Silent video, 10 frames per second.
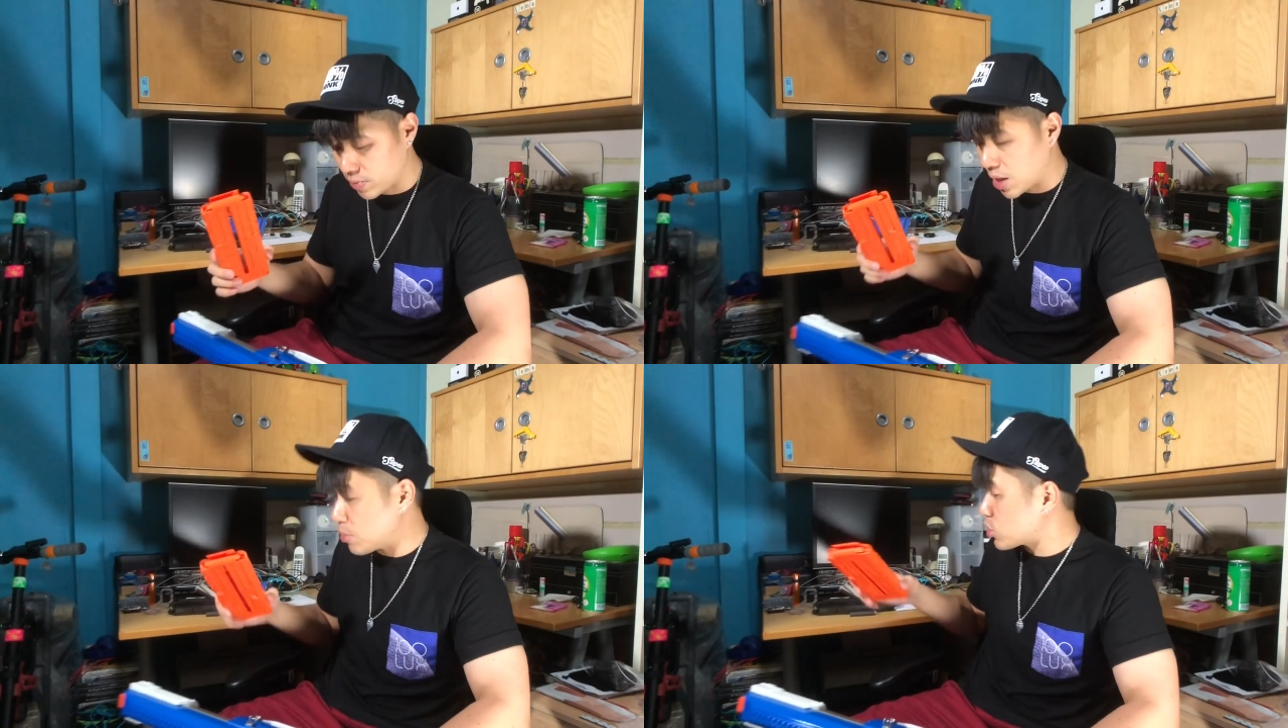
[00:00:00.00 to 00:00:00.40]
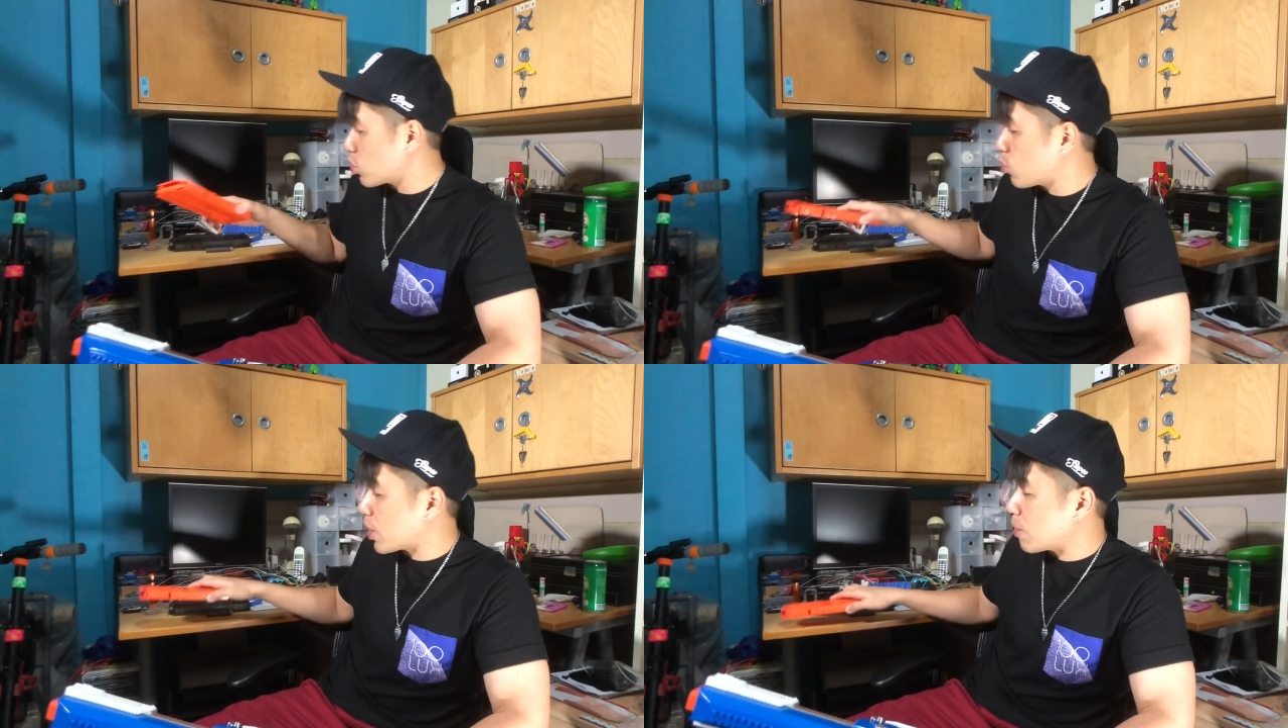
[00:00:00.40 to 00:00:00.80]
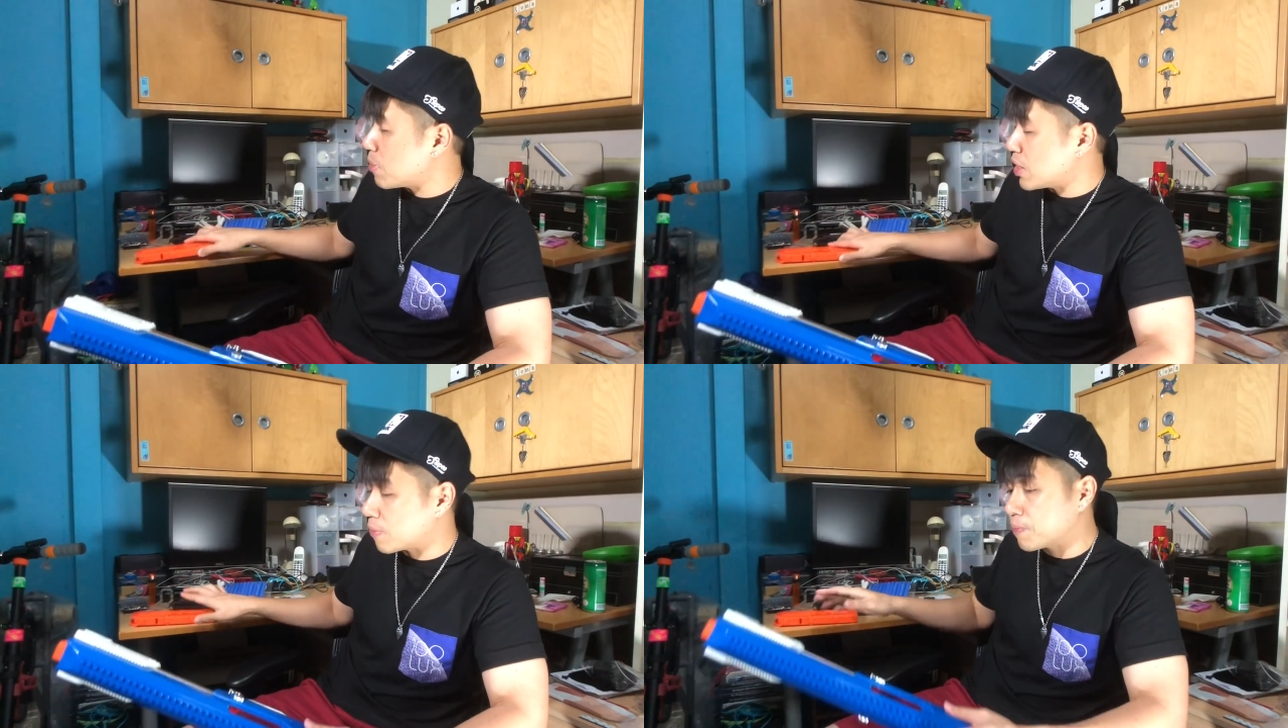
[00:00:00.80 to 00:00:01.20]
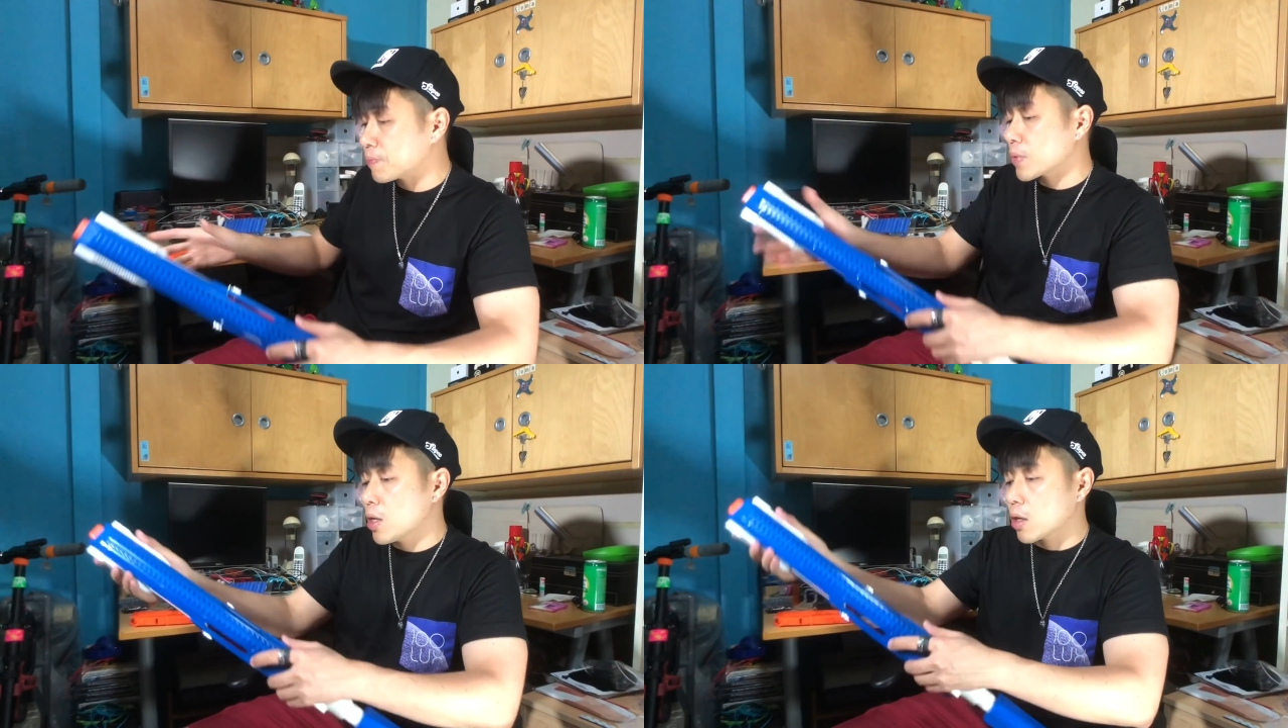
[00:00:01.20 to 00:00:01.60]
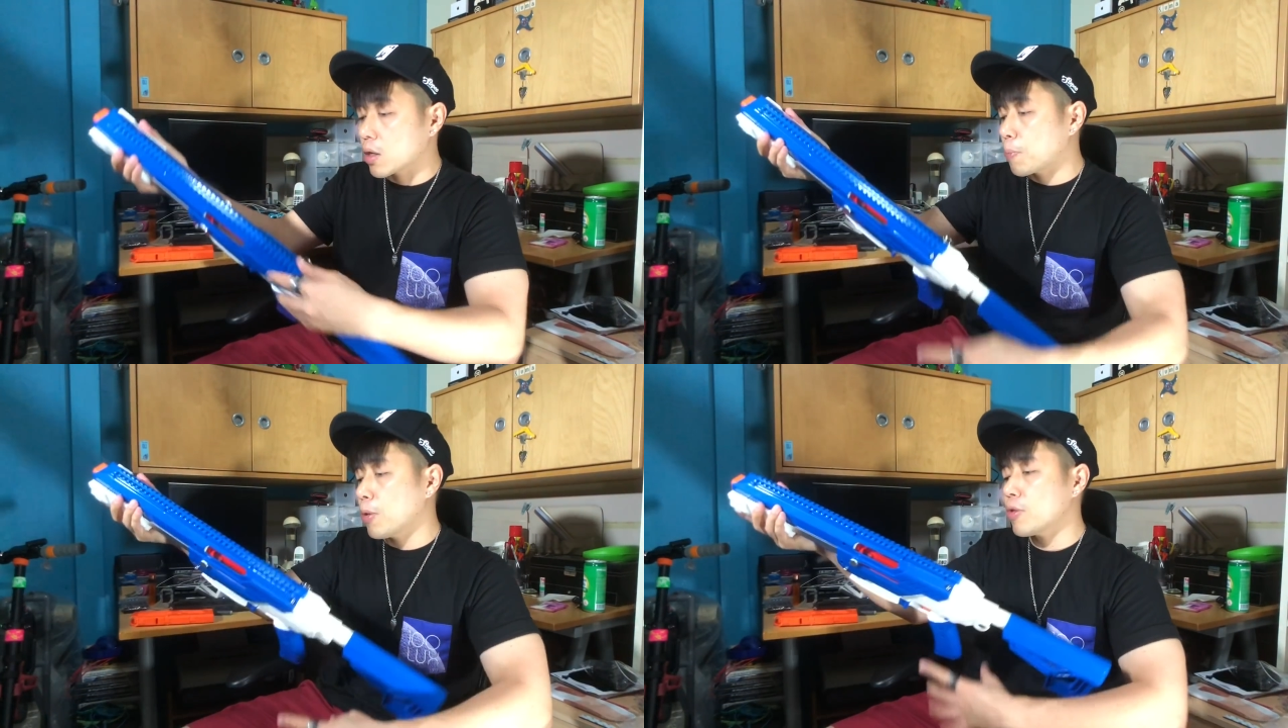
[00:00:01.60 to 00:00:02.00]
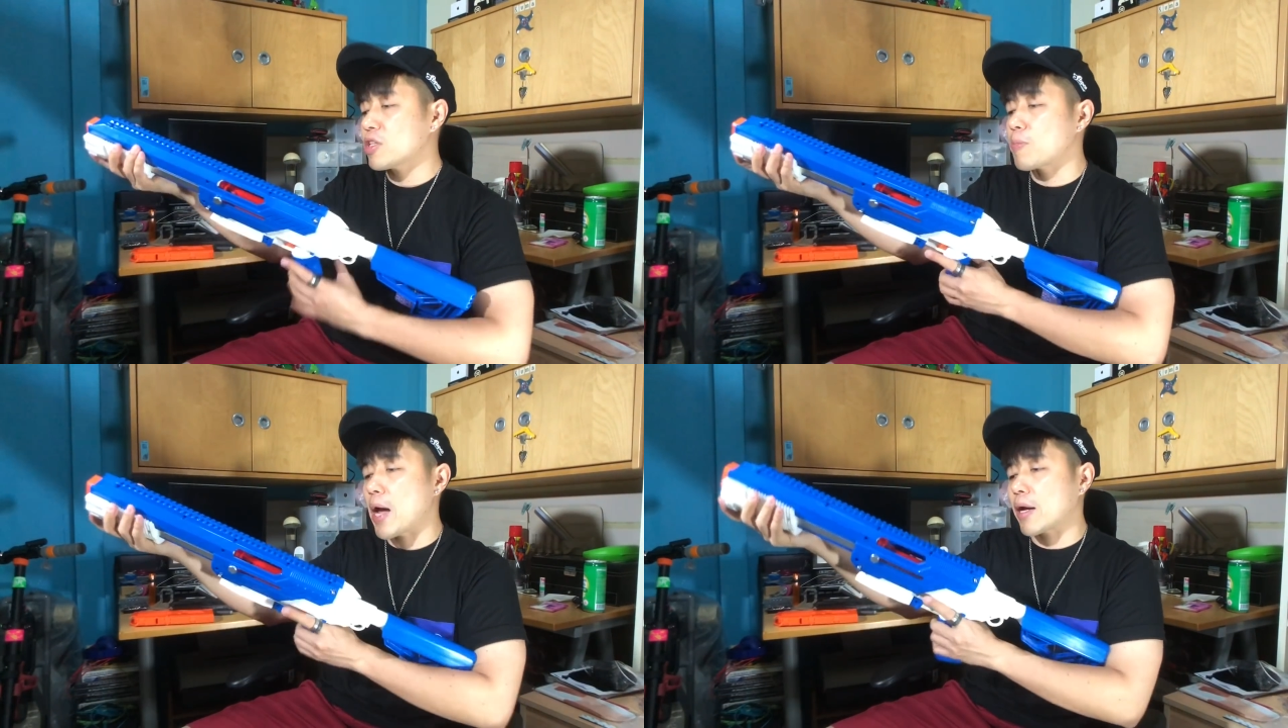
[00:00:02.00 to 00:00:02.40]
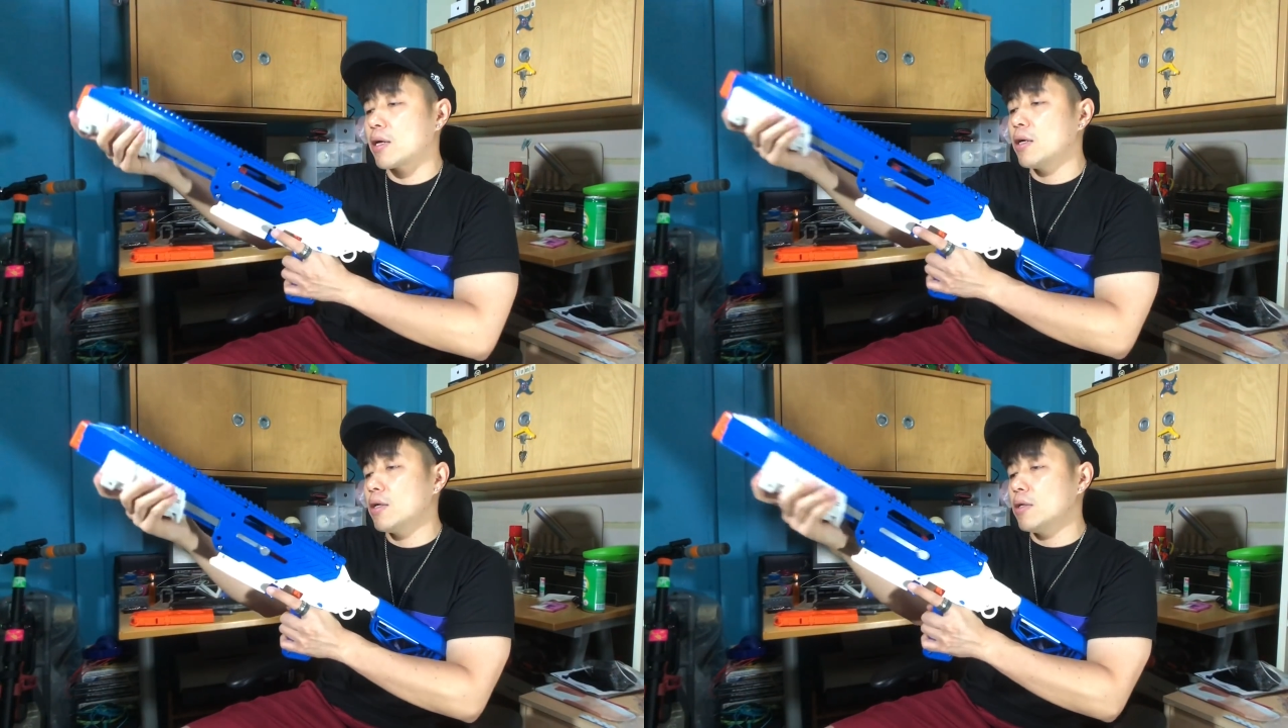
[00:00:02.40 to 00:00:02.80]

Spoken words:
Let me show you what I mean. I'm gonna pull this back.